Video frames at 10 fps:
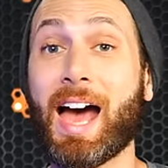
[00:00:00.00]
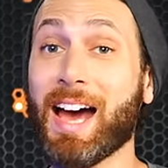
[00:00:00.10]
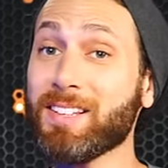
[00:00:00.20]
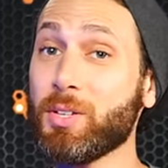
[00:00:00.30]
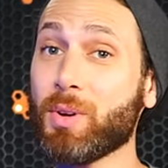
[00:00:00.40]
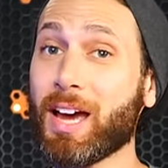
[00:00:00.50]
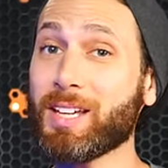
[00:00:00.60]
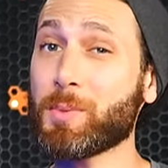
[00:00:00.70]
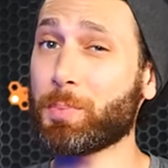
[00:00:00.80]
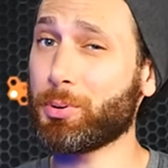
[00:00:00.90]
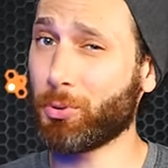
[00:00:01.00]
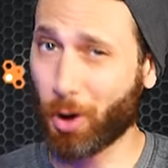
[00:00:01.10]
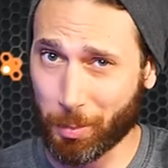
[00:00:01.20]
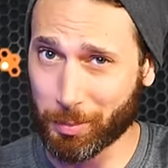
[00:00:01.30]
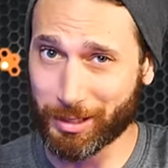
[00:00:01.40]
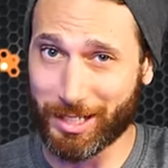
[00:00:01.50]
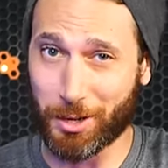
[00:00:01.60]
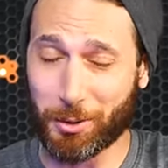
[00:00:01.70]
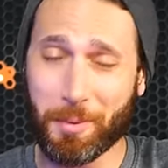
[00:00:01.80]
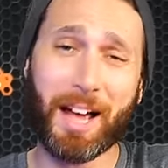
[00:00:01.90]
As you guys probably
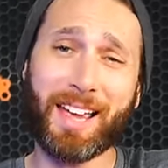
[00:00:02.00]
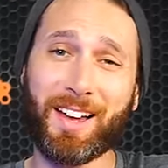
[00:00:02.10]
know, I